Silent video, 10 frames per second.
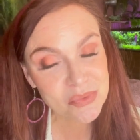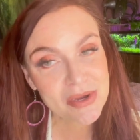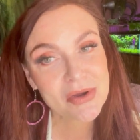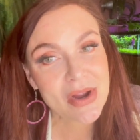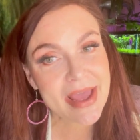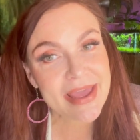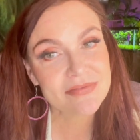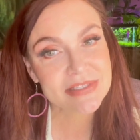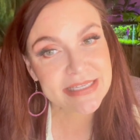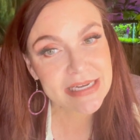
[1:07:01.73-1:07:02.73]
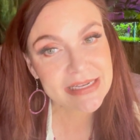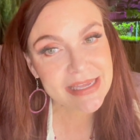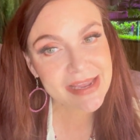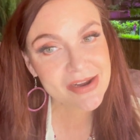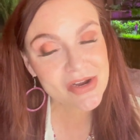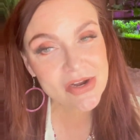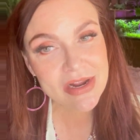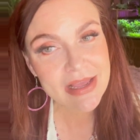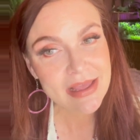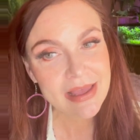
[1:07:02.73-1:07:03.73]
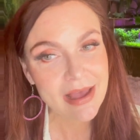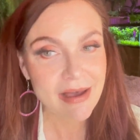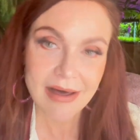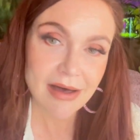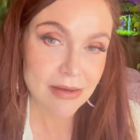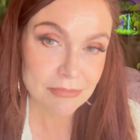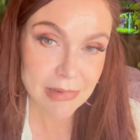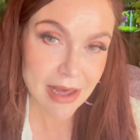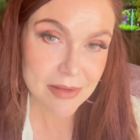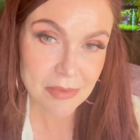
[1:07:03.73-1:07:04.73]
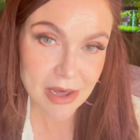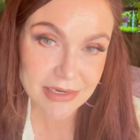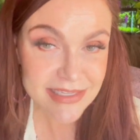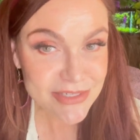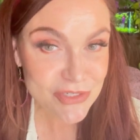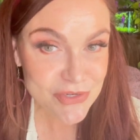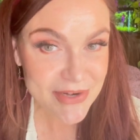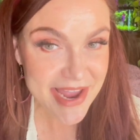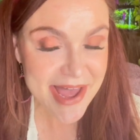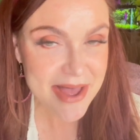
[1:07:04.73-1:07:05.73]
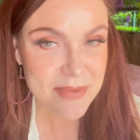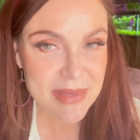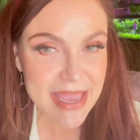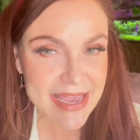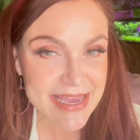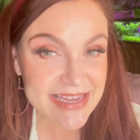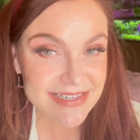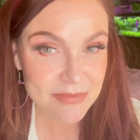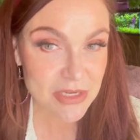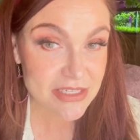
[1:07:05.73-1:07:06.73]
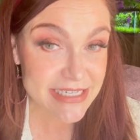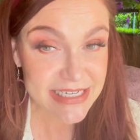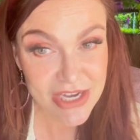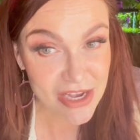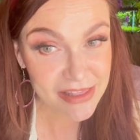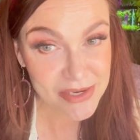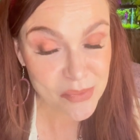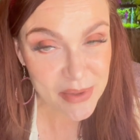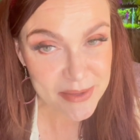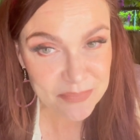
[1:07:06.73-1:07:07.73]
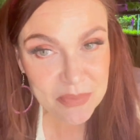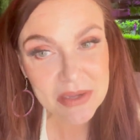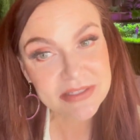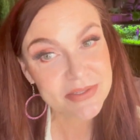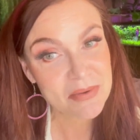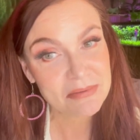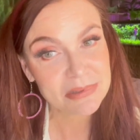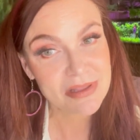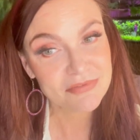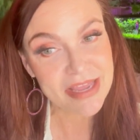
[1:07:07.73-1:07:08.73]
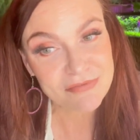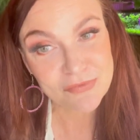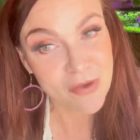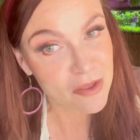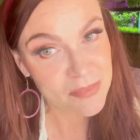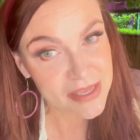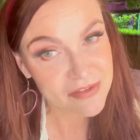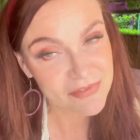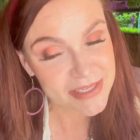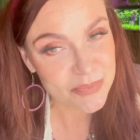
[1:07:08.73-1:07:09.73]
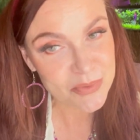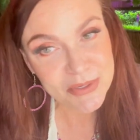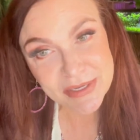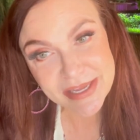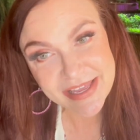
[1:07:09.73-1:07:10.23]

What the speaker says: where I have skincare. I'm on Instagram, and I'm on TikTok a little bit. So I would love to have you follow me on Facebook